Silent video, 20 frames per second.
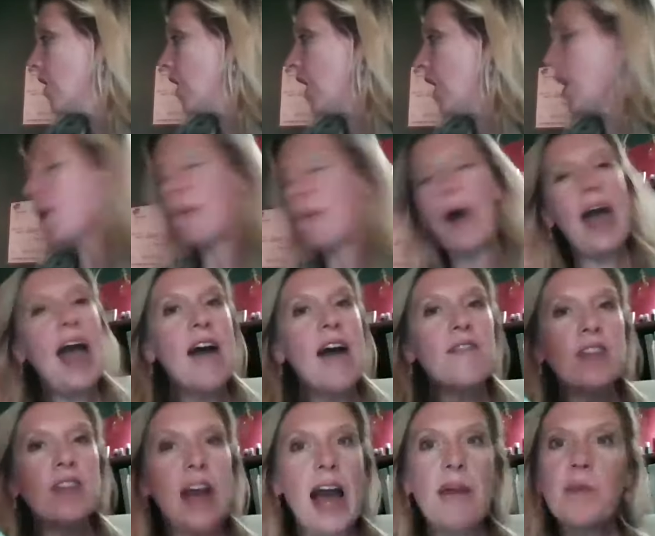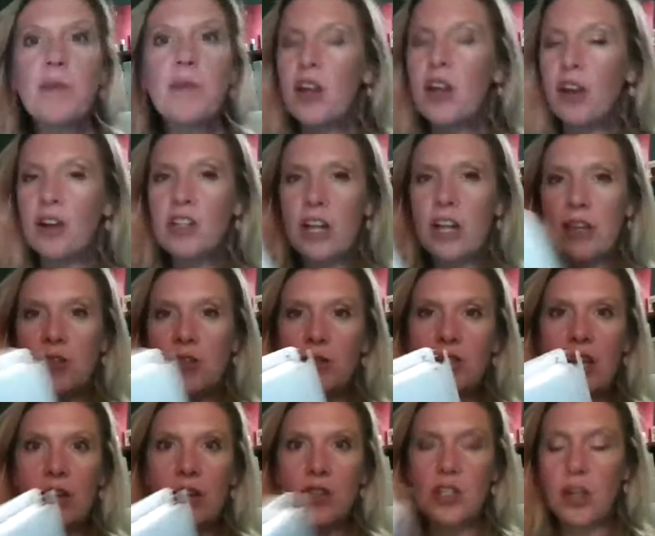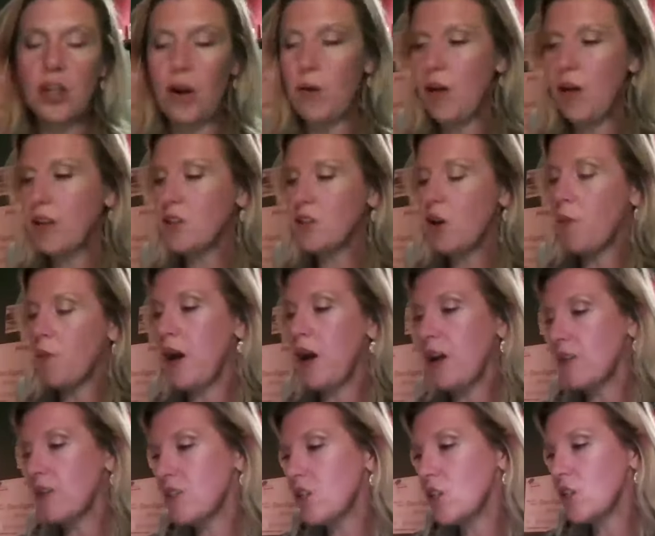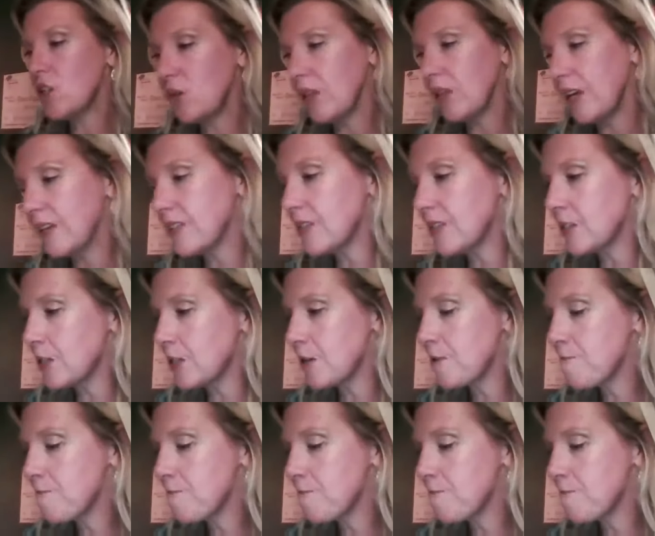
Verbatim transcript: Um, I haven't. I'm going to go check those out too. That's on my to do list.